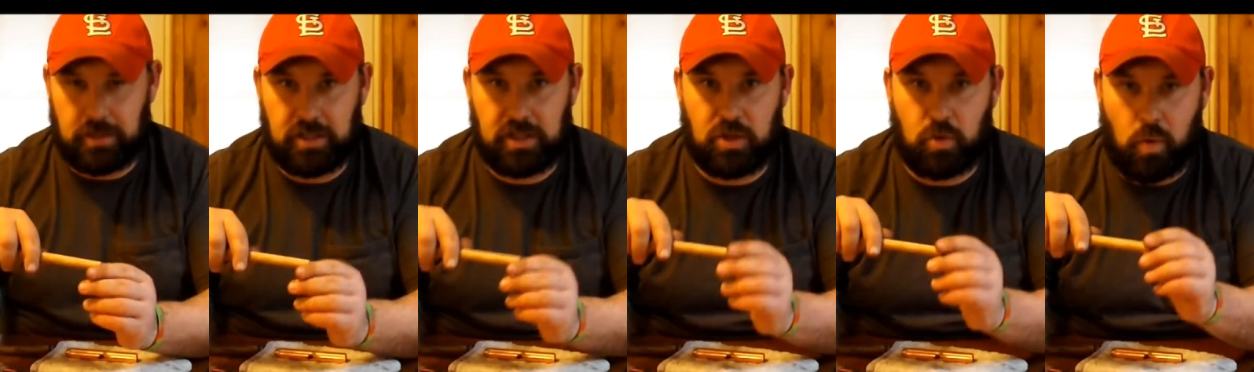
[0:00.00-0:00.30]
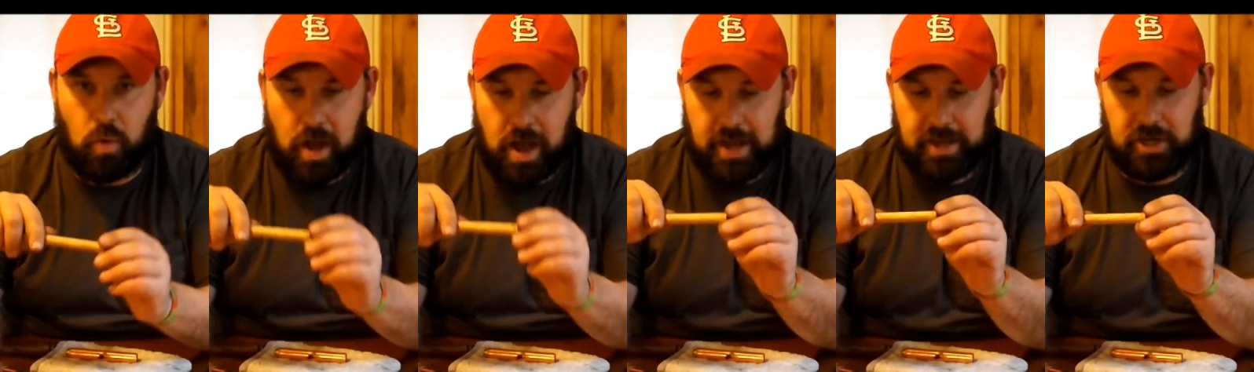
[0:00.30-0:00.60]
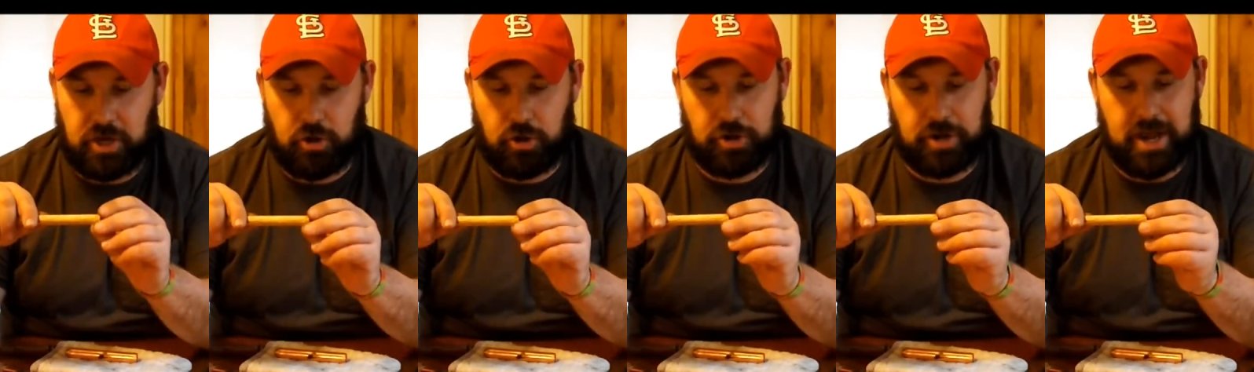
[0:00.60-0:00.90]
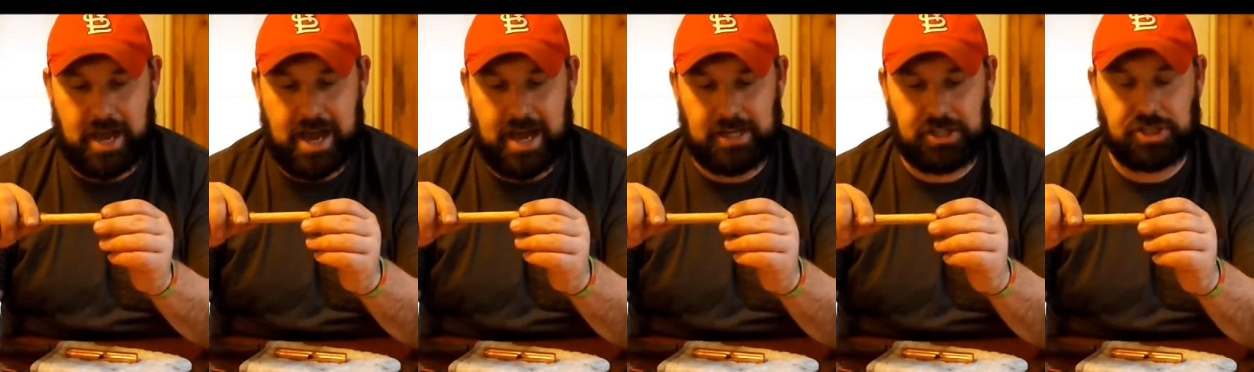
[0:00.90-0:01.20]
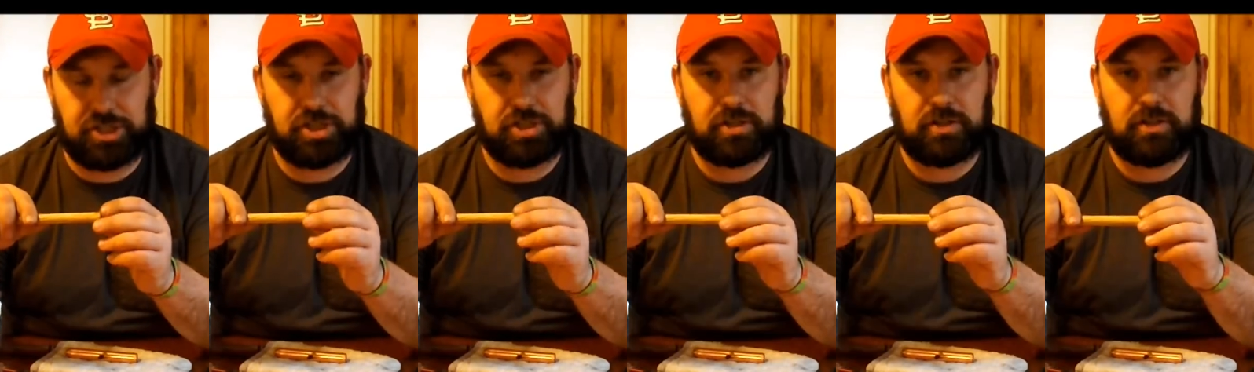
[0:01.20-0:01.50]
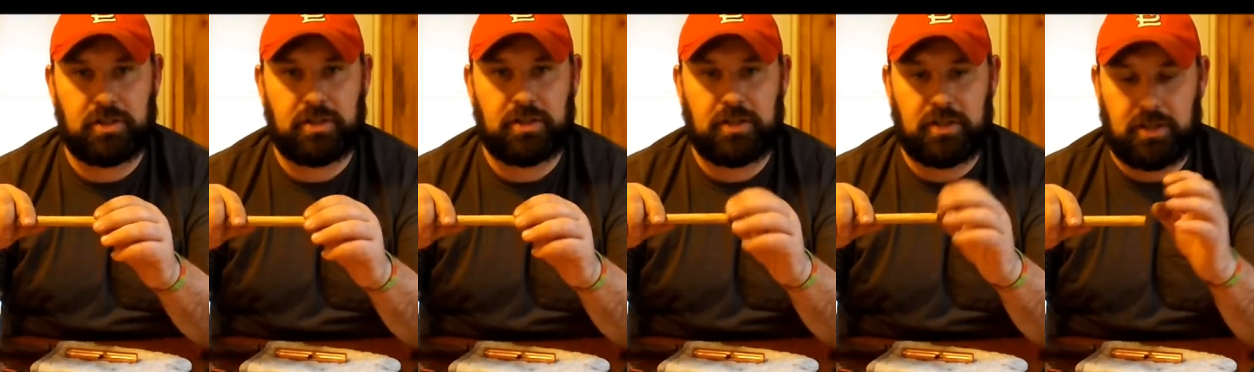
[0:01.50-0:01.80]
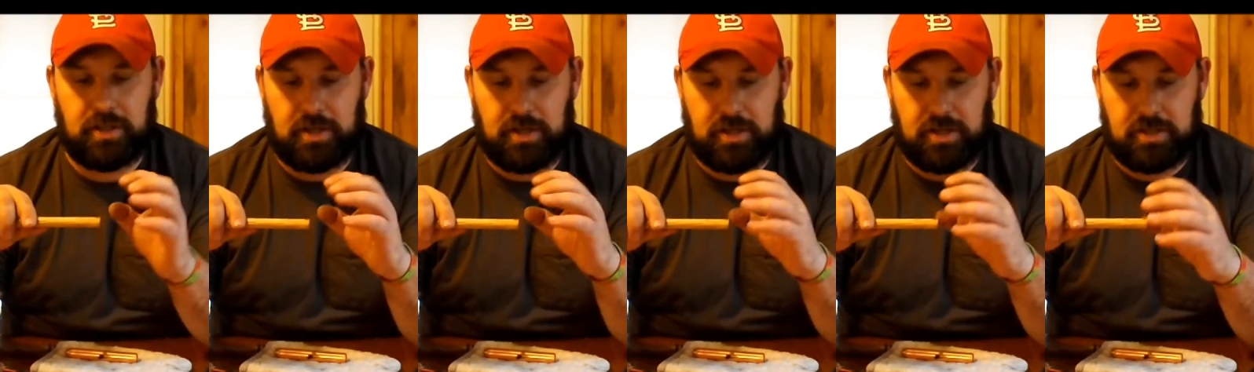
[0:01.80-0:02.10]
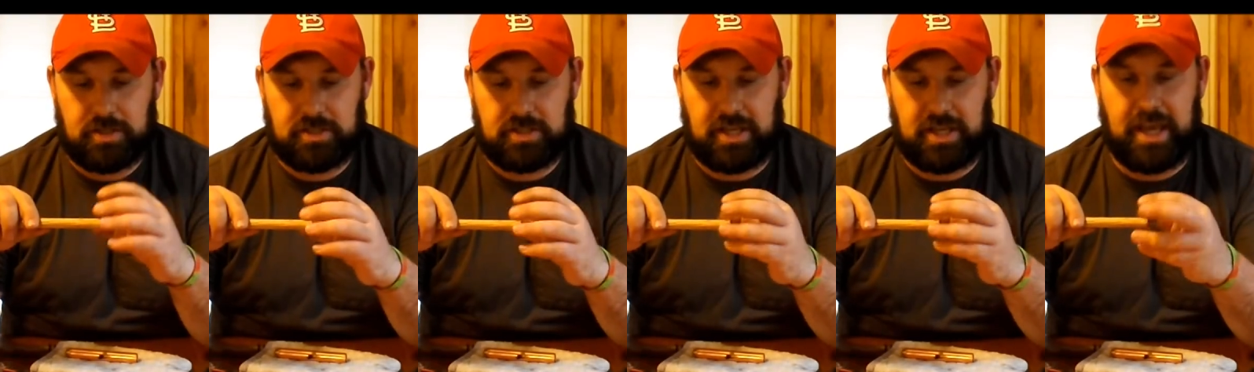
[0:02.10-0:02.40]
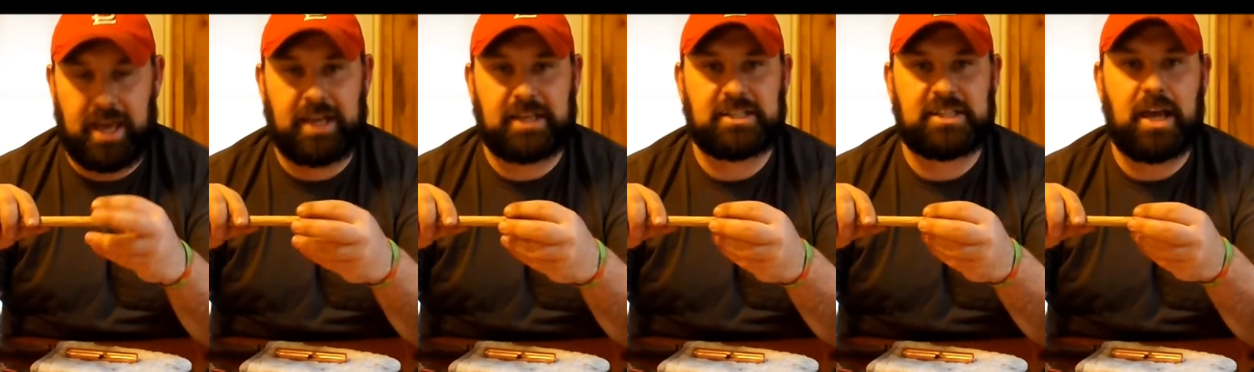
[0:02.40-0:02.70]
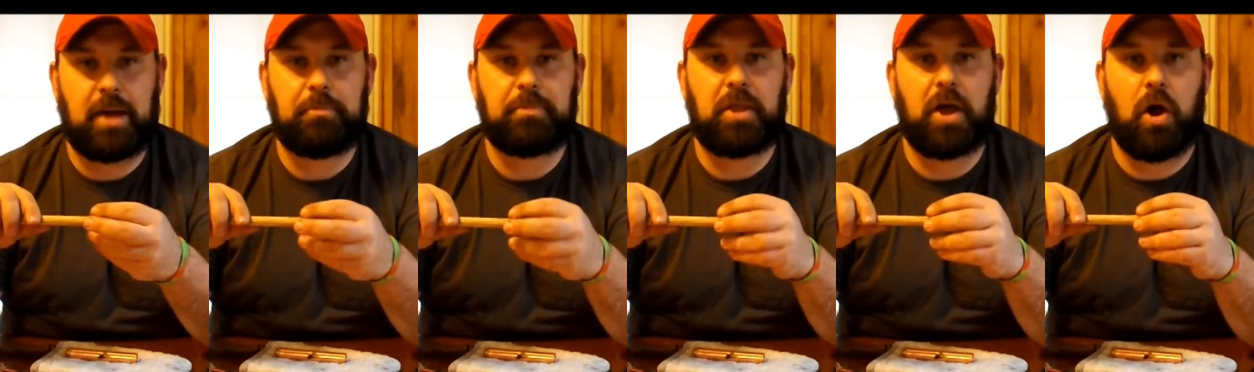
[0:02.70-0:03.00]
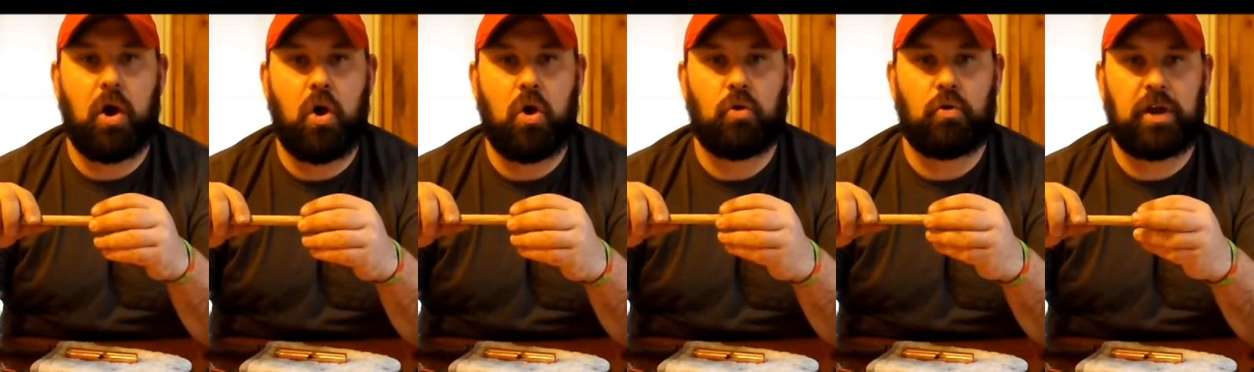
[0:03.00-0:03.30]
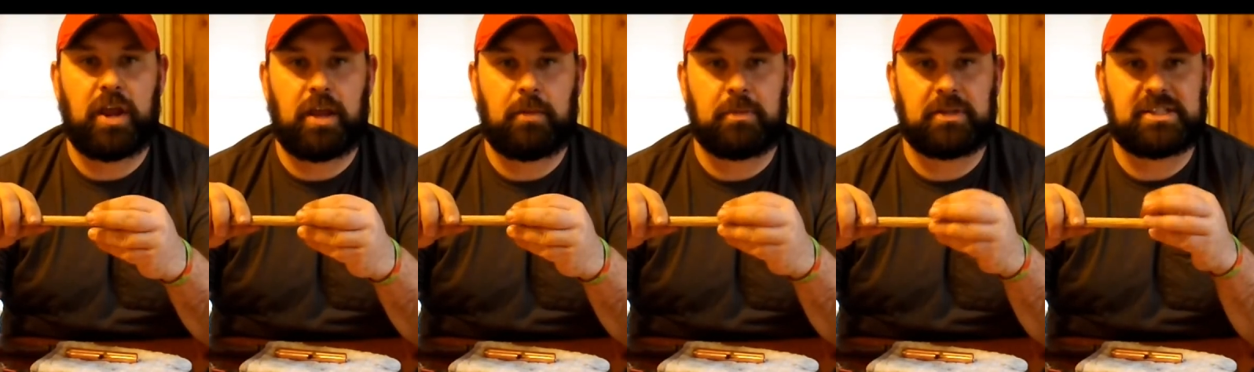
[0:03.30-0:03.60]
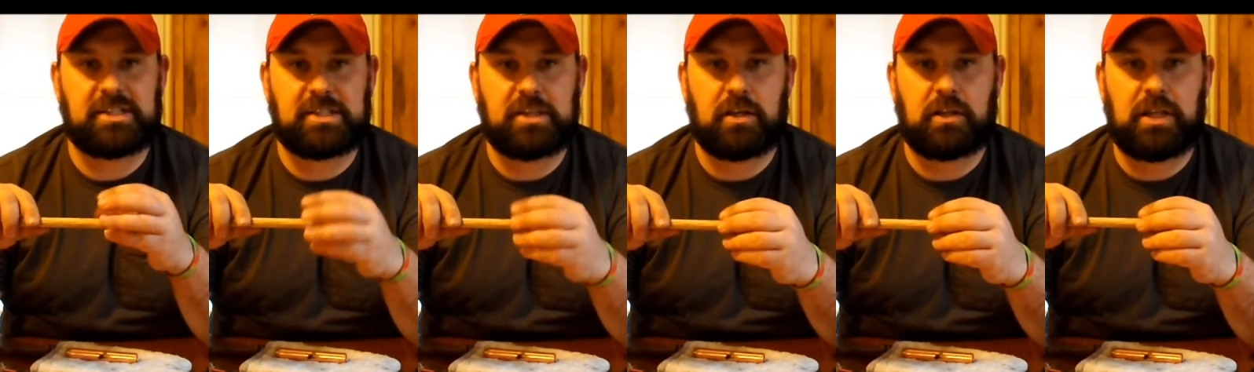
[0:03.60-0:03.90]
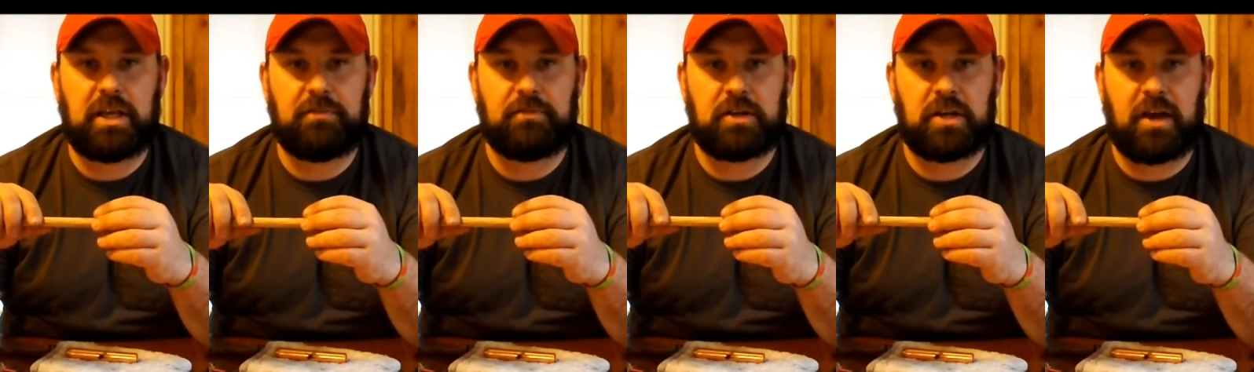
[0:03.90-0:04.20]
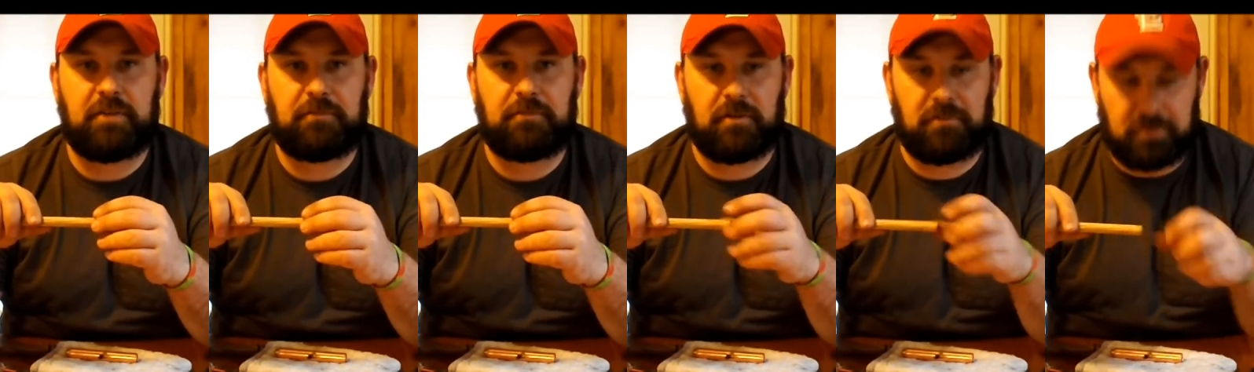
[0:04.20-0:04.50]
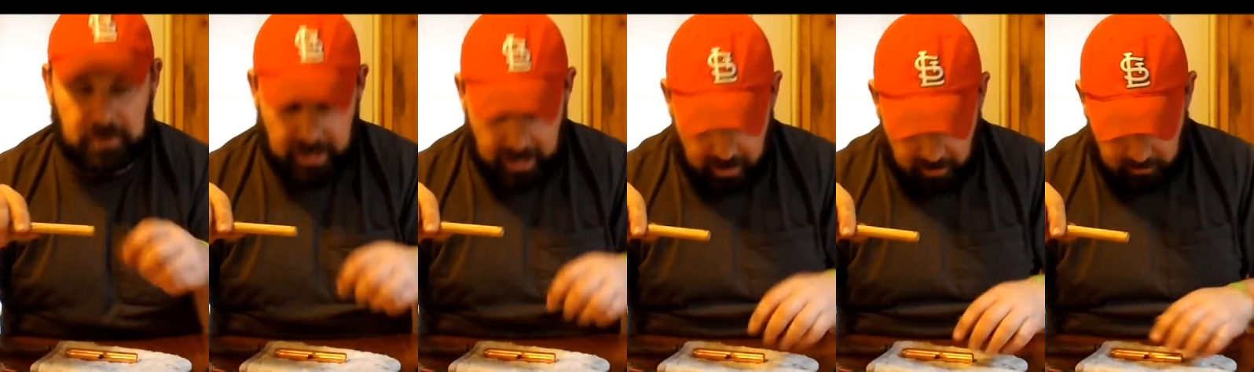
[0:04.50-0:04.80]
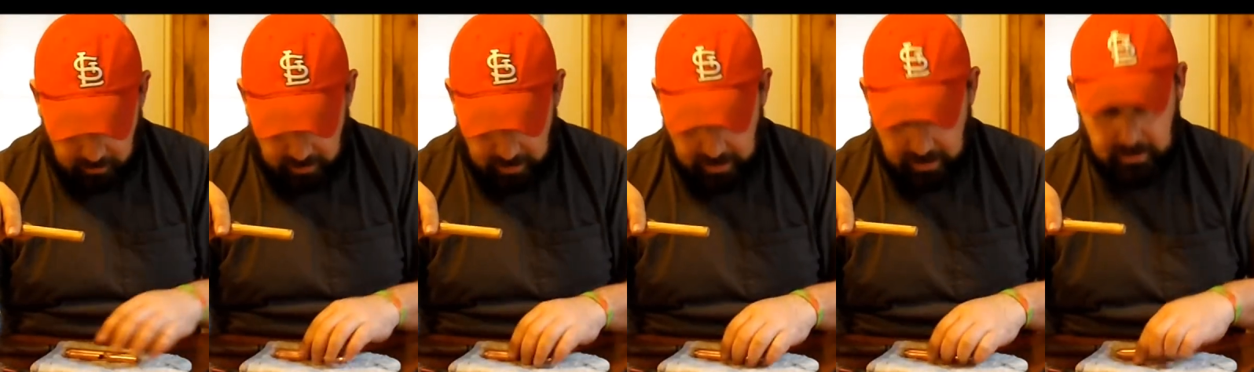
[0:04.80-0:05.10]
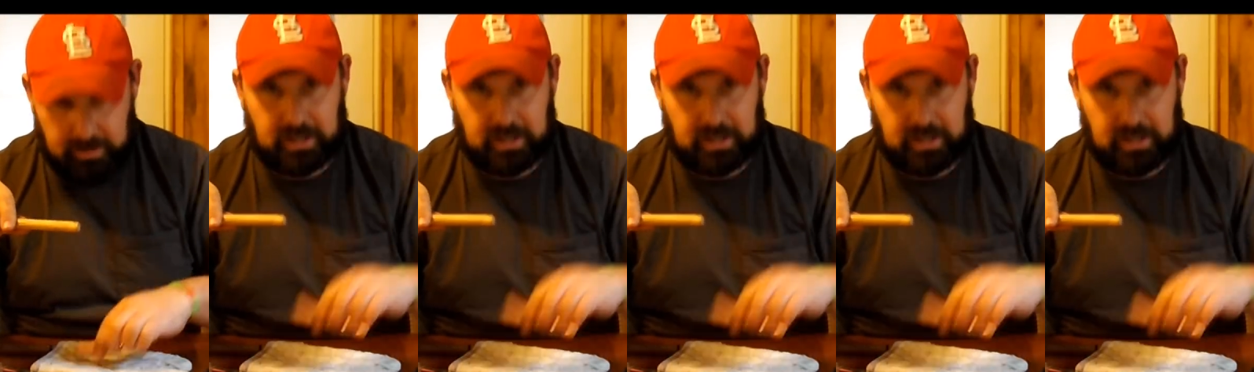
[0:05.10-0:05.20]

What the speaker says: You want your notch to accept the O-ring but still leave enough of it out